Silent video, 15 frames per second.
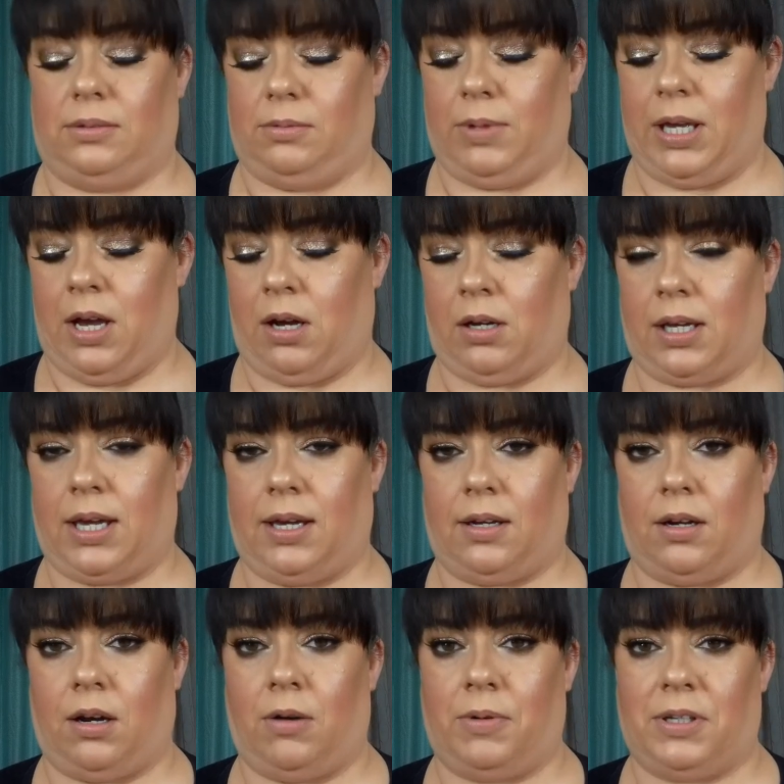we all can't
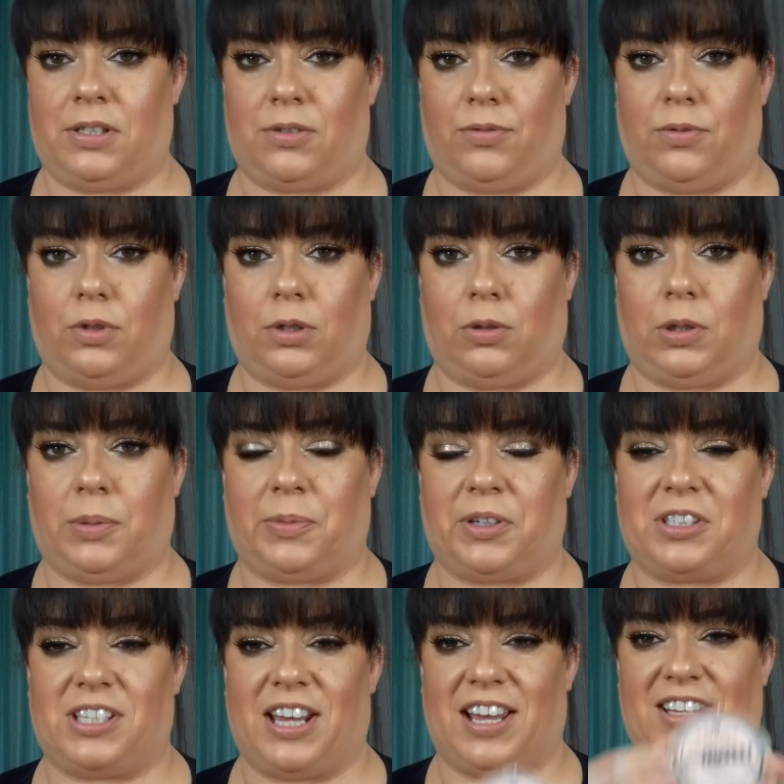always afford Laura
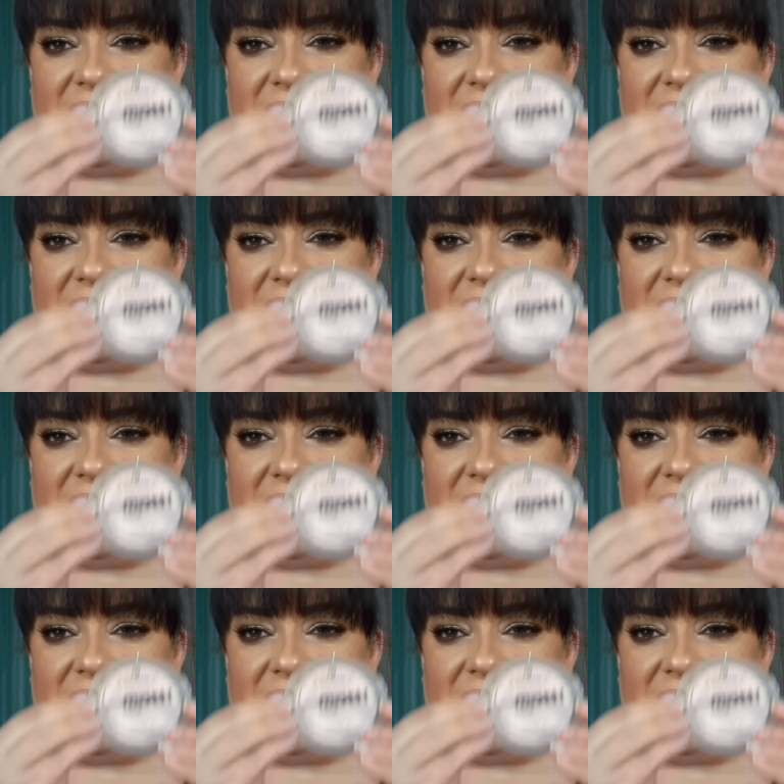Mercier,